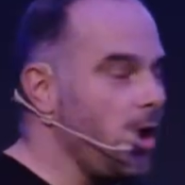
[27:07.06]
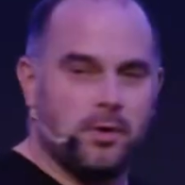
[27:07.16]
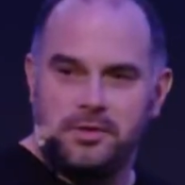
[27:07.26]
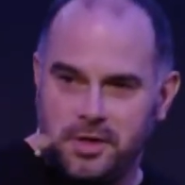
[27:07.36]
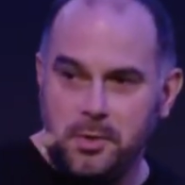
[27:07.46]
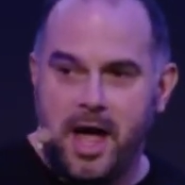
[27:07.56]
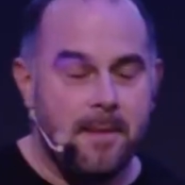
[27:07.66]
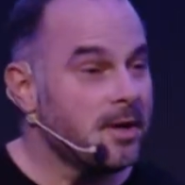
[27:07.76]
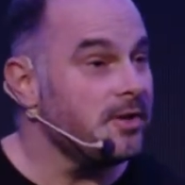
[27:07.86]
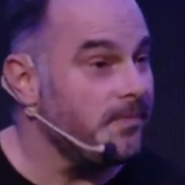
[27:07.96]
I couldn't do
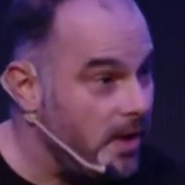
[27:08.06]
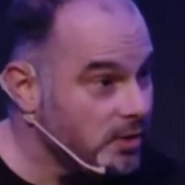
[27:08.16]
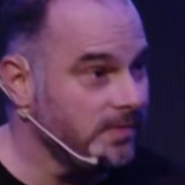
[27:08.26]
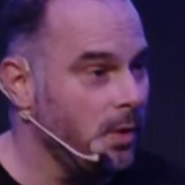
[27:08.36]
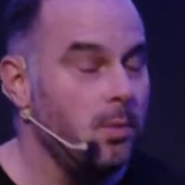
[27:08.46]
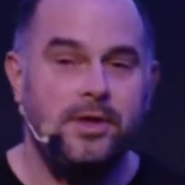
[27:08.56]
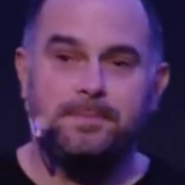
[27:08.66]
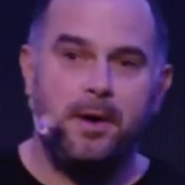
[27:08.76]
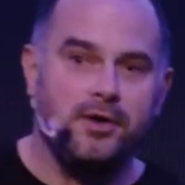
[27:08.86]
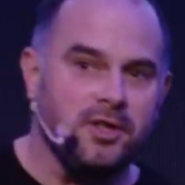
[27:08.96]
that because, first of all,
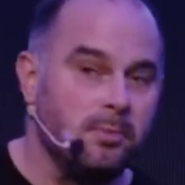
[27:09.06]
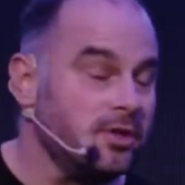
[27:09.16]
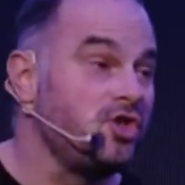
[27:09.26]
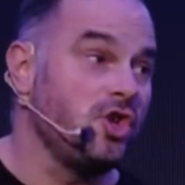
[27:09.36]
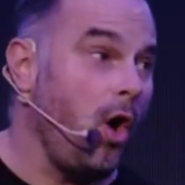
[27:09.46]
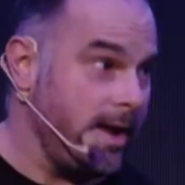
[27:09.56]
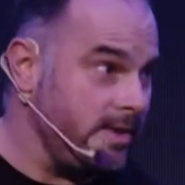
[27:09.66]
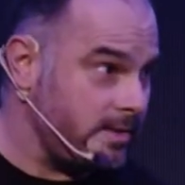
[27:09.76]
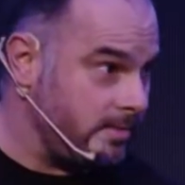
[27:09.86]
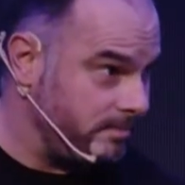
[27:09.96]
this person was a
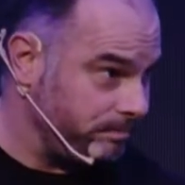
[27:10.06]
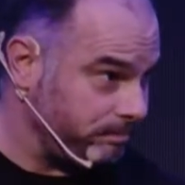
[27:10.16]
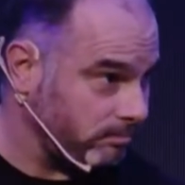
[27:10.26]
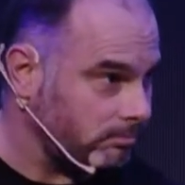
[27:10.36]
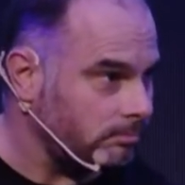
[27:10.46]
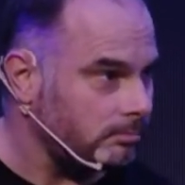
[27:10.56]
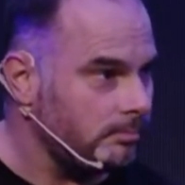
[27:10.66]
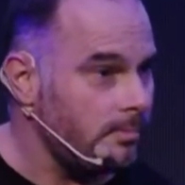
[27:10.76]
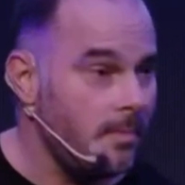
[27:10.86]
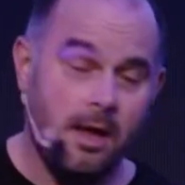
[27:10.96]
giant,
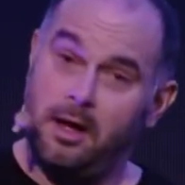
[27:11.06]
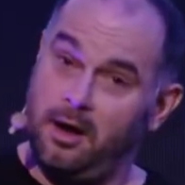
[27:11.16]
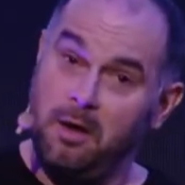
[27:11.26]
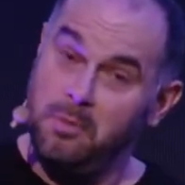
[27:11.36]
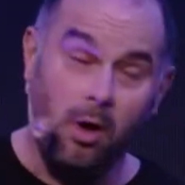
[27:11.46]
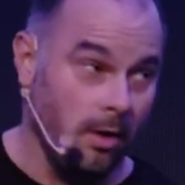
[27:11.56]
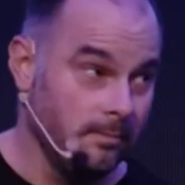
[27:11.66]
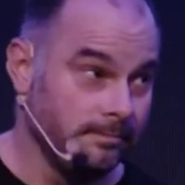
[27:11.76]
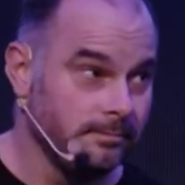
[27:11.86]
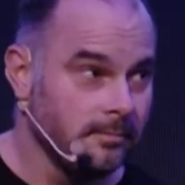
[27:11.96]
and I'm
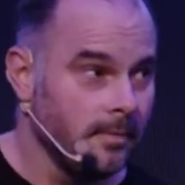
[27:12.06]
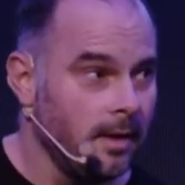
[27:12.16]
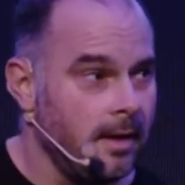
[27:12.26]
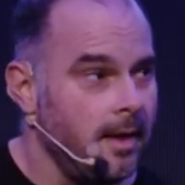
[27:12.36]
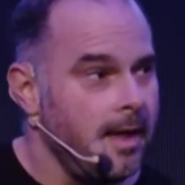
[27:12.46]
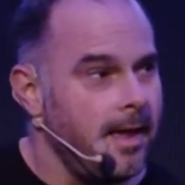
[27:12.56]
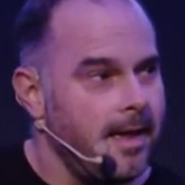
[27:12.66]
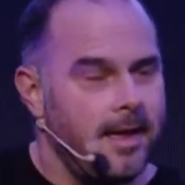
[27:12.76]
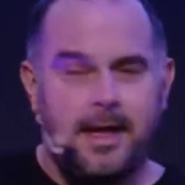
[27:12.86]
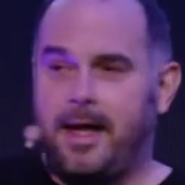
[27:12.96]
not.
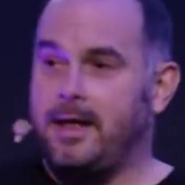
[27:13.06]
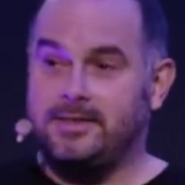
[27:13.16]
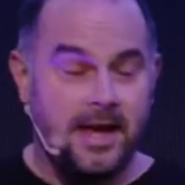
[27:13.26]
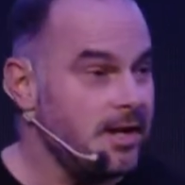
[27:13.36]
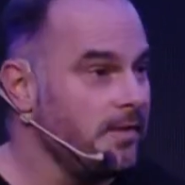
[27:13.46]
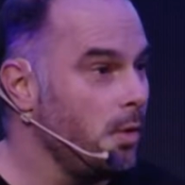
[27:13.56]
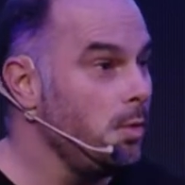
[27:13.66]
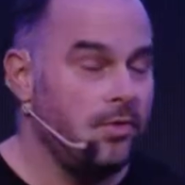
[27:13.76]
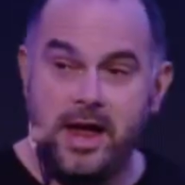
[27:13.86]
And second of all,